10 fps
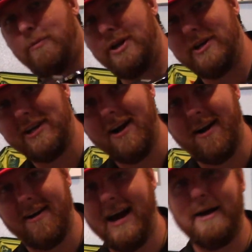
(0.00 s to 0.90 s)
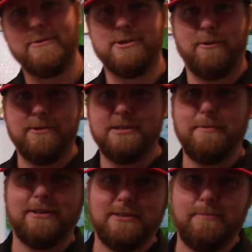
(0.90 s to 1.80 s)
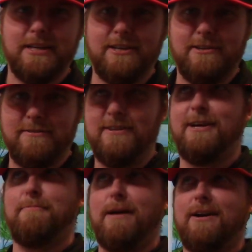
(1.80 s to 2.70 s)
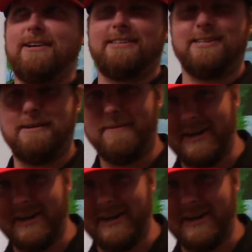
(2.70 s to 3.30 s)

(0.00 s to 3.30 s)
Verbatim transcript: weird car. I was almost about to be embarrassed because I'm